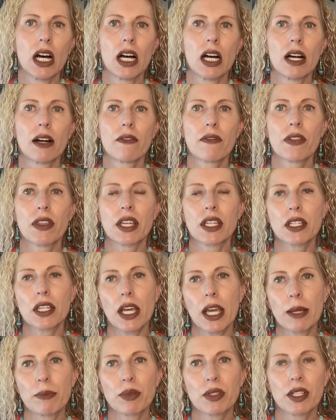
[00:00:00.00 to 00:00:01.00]
of the
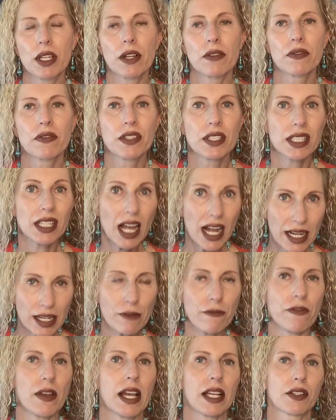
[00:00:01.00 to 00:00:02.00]
types of side
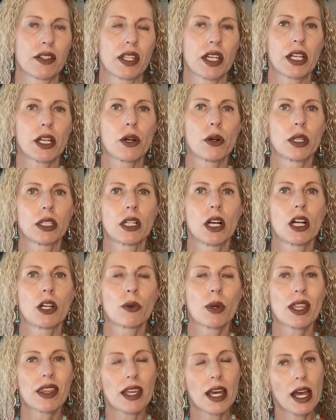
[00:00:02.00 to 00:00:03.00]
effects that go along
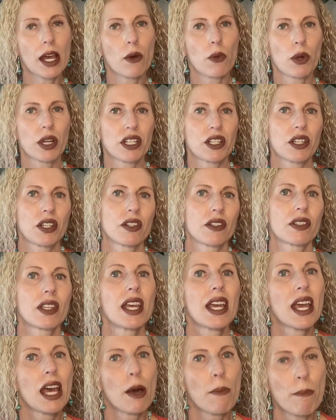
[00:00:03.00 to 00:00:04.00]
with that, which is
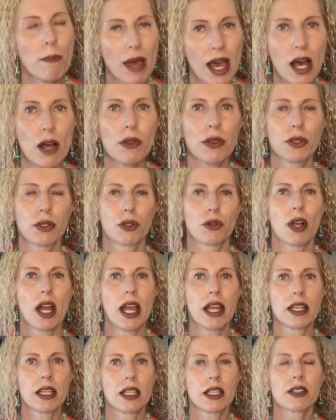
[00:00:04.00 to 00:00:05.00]
mouth
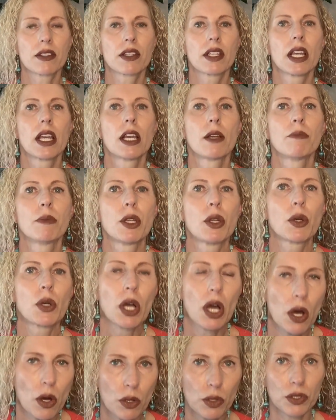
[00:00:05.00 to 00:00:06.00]
dryness,
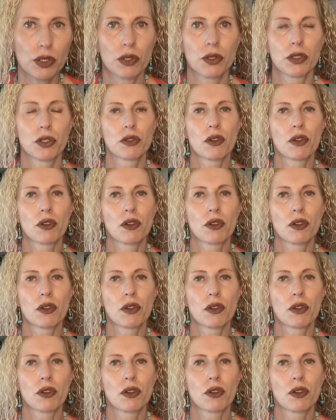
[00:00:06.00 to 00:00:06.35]
mucosal